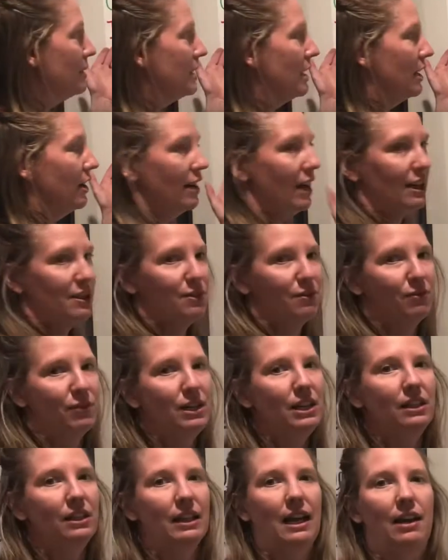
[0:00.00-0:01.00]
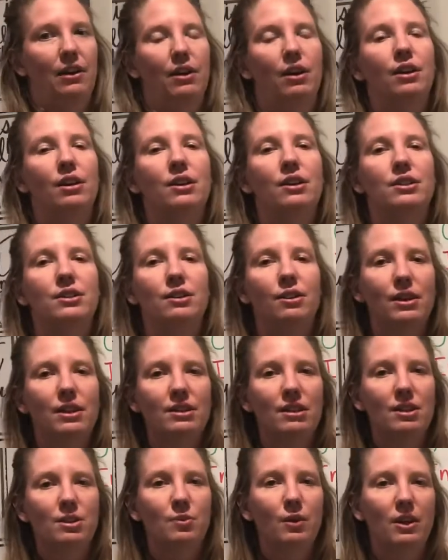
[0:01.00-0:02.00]
interactive read aloud. So this
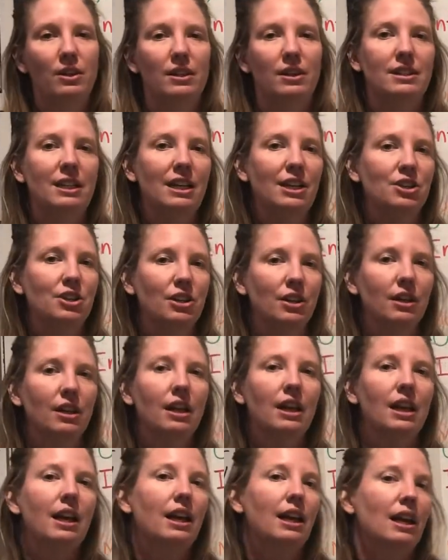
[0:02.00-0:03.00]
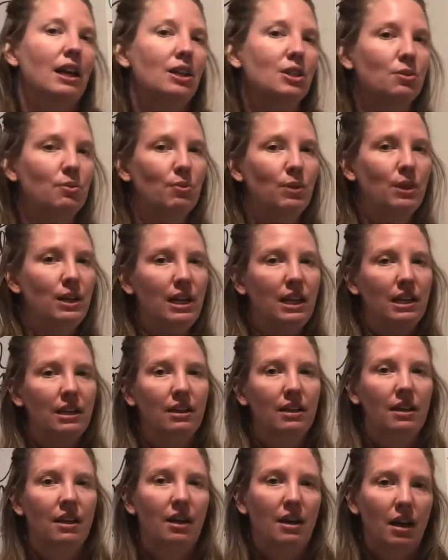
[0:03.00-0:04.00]
is where the teacher is
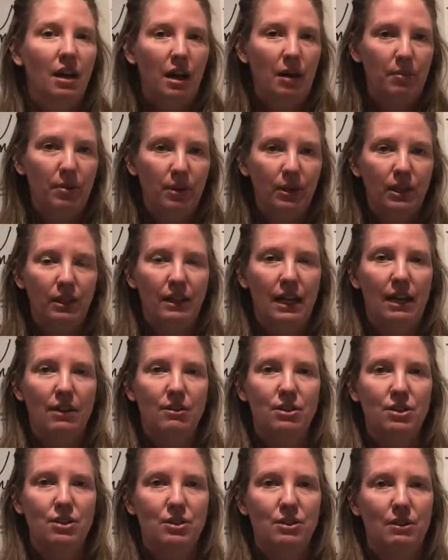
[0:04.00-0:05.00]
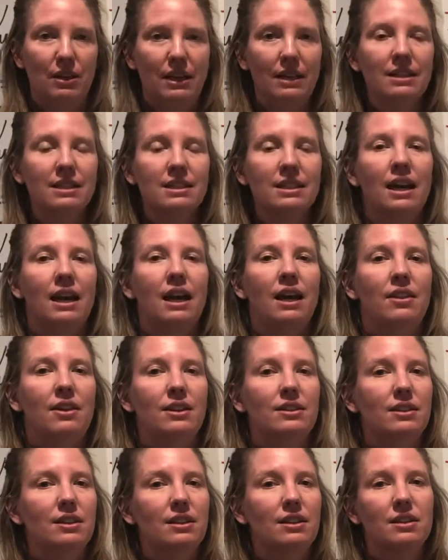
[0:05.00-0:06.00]
reading a book aloud to students.
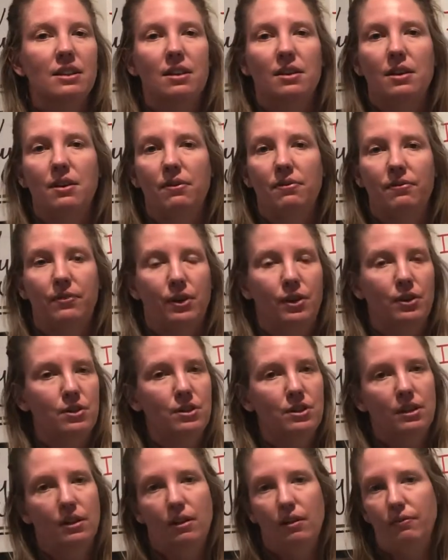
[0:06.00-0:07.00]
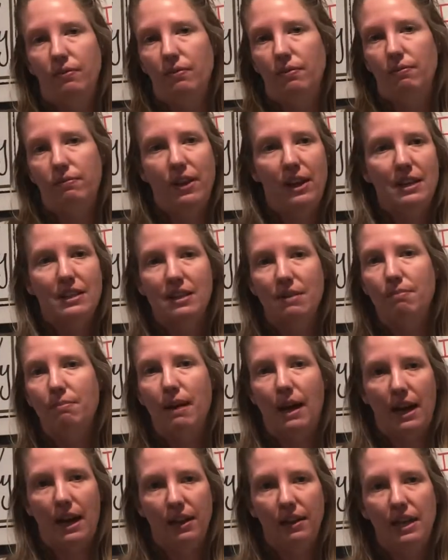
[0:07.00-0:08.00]
This is the first phase of
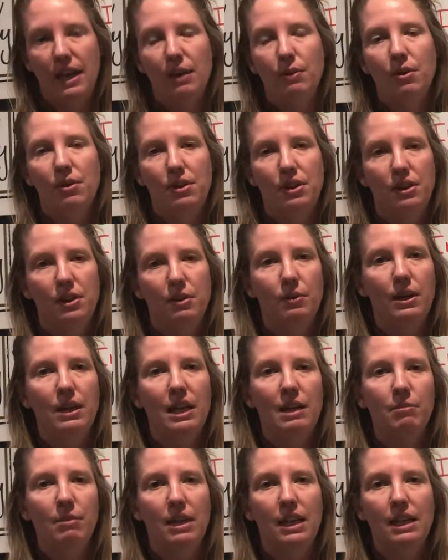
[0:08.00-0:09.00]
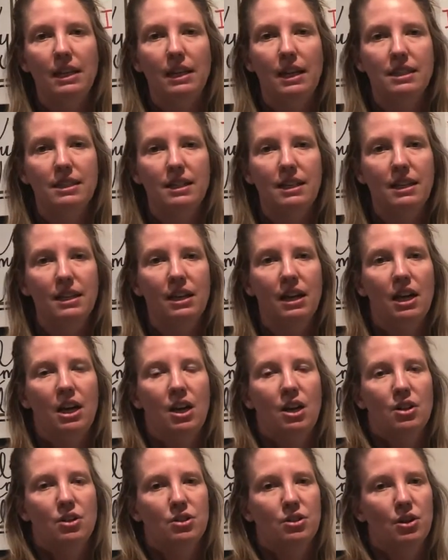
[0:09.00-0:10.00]
modeling within the reading mini lesson.
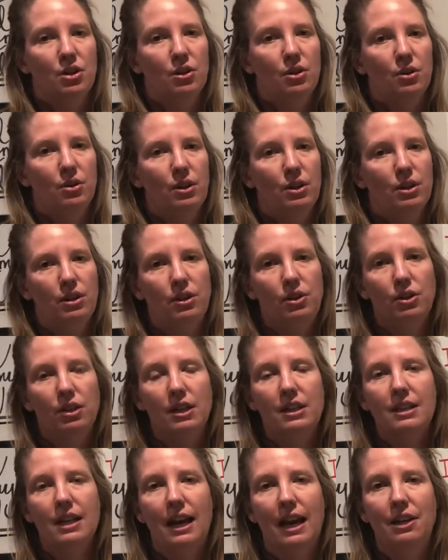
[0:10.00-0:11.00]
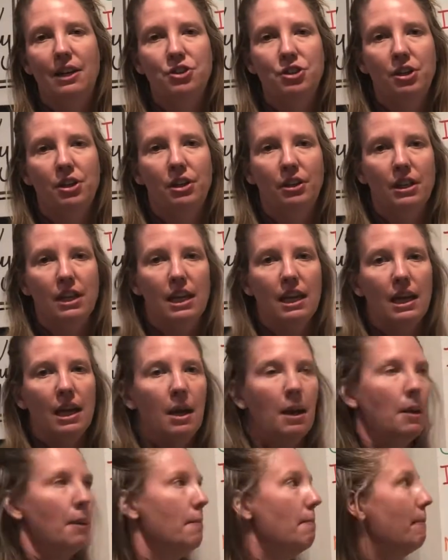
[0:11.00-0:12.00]
So you're intentionally
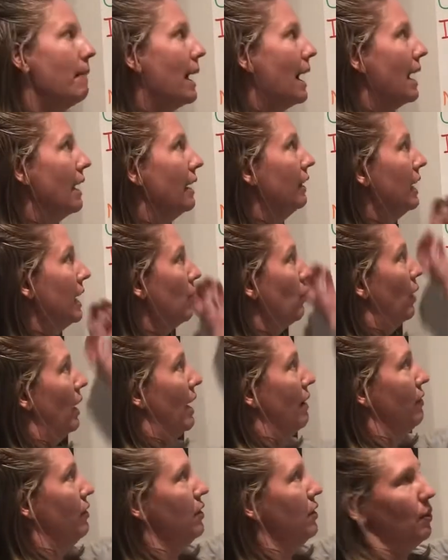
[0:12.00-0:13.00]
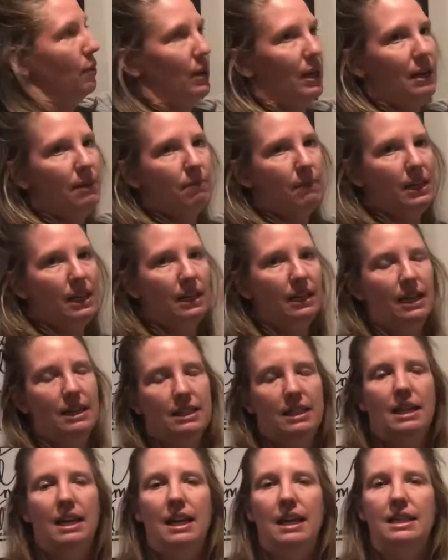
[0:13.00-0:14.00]
modeling whatever the reading mini
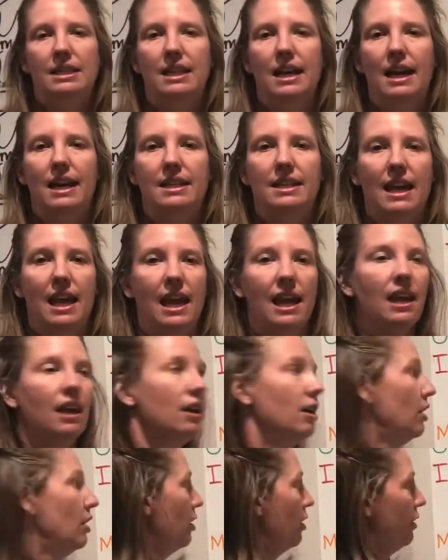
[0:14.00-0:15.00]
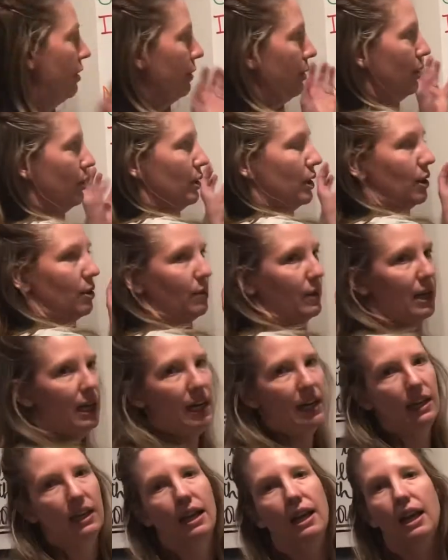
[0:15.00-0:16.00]
lesson is that day through your
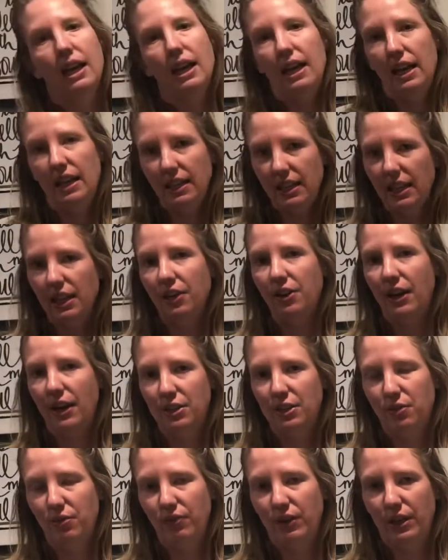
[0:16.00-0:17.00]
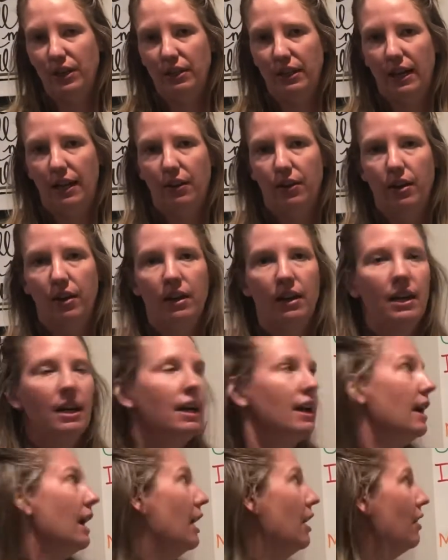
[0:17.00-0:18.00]
reading in the interactive read aloud.
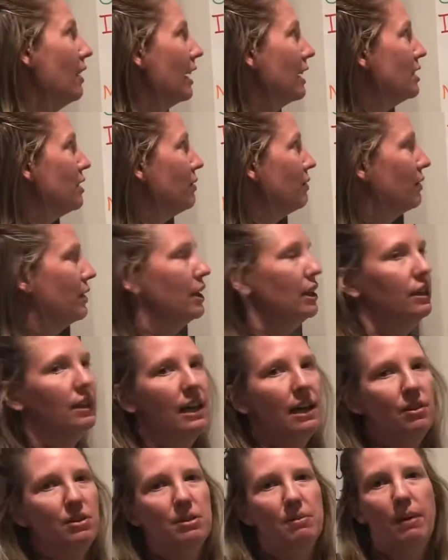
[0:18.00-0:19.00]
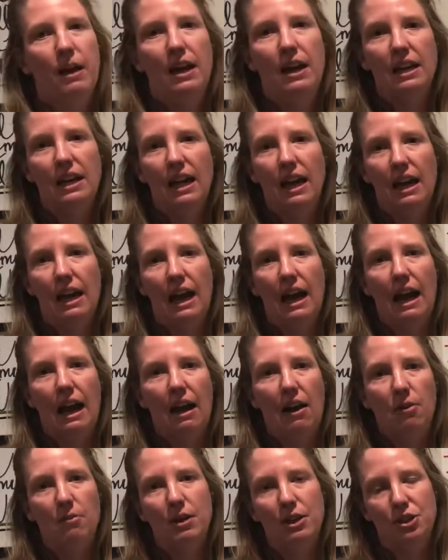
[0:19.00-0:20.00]
Interactive read aloud, depending on
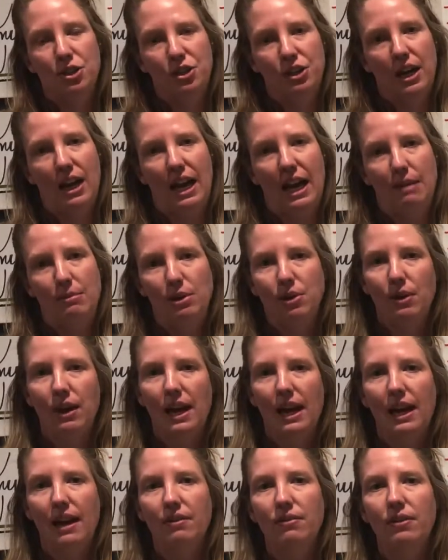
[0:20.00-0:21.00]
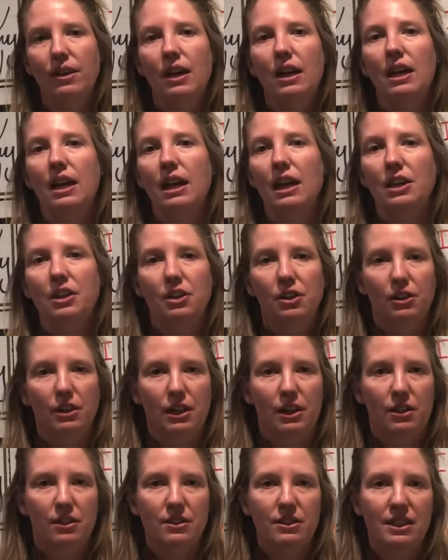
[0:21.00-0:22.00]
how much time you have in your
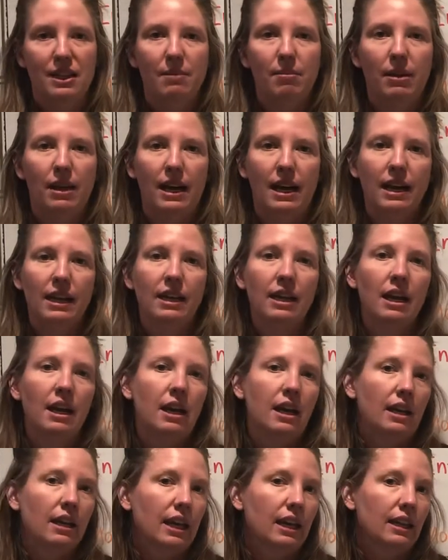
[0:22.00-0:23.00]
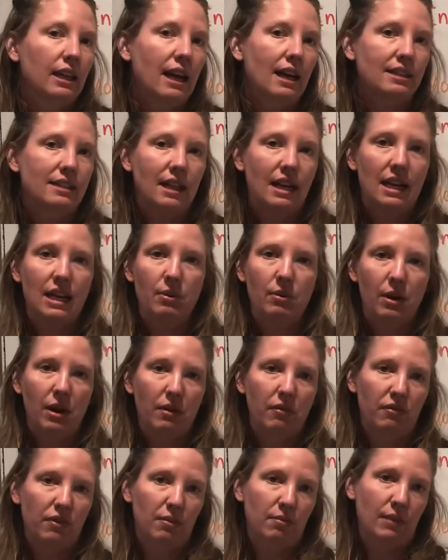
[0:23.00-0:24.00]
literacy block, could last anywhere
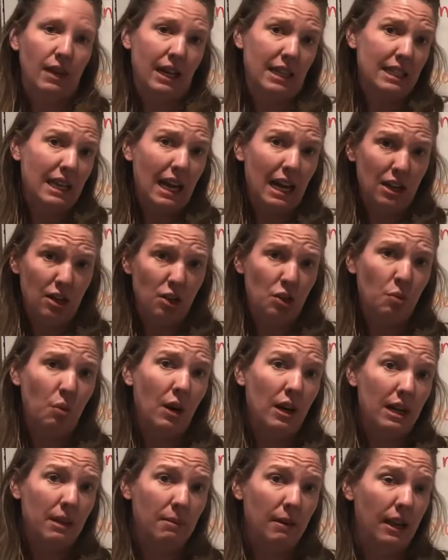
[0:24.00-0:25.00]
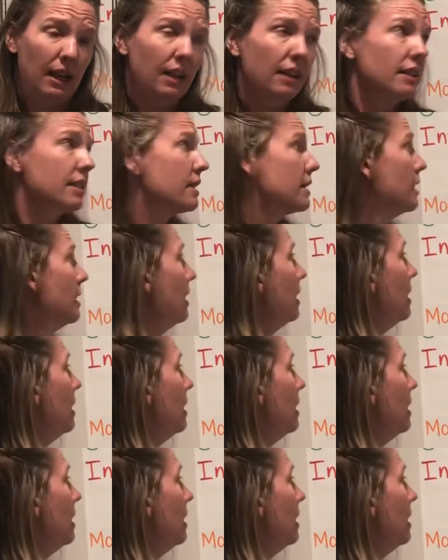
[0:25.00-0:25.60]
from like 10 to 20 minutes.